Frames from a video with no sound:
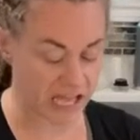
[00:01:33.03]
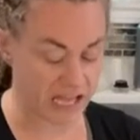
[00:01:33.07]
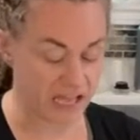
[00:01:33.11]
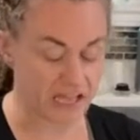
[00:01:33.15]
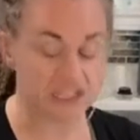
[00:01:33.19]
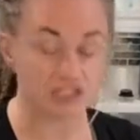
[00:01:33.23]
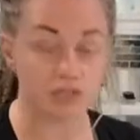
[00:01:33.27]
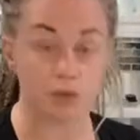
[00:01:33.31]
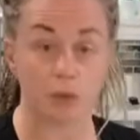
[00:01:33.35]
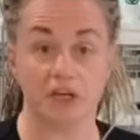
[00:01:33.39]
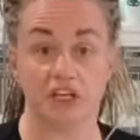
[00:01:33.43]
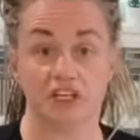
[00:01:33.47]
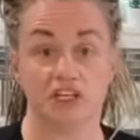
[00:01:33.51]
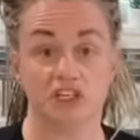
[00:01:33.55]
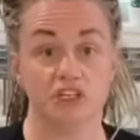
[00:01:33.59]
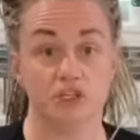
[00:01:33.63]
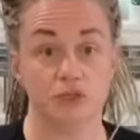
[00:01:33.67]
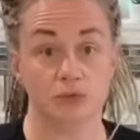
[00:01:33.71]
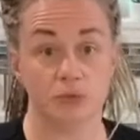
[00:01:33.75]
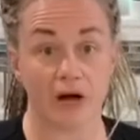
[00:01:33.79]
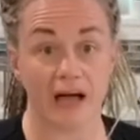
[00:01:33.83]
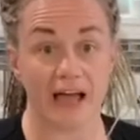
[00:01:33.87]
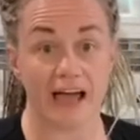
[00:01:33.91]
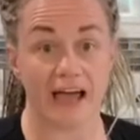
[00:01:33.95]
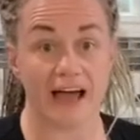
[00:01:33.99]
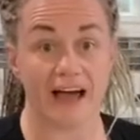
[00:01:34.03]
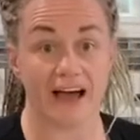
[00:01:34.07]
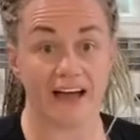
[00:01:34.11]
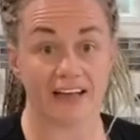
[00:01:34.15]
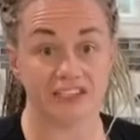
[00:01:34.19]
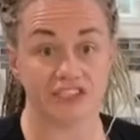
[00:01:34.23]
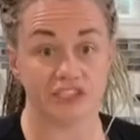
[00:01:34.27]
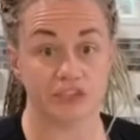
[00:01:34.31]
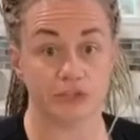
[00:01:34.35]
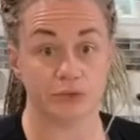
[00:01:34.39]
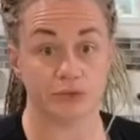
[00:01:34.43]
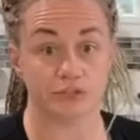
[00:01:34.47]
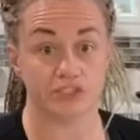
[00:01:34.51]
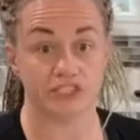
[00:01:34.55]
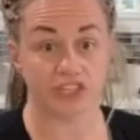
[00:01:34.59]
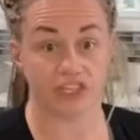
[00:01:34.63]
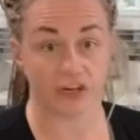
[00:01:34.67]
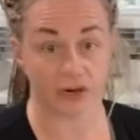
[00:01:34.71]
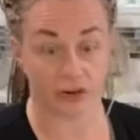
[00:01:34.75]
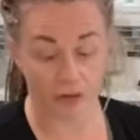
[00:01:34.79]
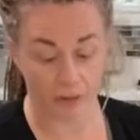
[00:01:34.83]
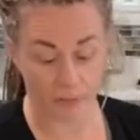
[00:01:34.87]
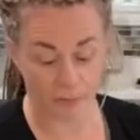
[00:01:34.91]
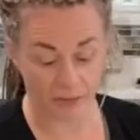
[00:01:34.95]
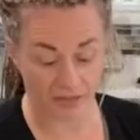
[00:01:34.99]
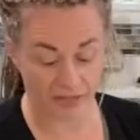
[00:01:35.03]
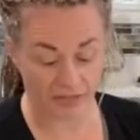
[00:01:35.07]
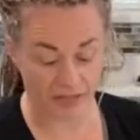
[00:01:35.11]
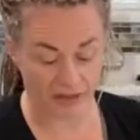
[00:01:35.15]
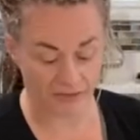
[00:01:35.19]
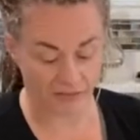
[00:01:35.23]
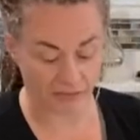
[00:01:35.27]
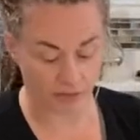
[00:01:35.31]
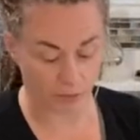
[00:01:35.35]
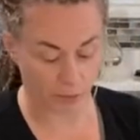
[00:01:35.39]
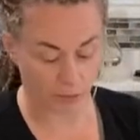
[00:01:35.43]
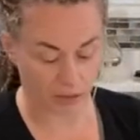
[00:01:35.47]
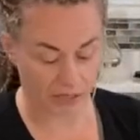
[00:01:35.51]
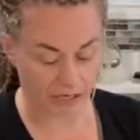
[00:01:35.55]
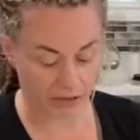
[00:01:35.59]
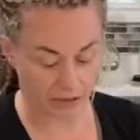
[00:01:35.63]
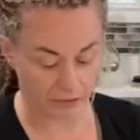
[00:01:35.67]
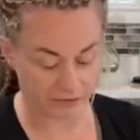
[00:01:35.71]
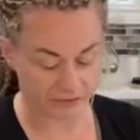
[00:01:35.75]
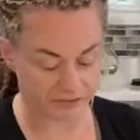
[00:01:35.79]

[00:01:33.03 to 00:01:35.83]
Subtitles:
So I knew I had to share it with everyone else.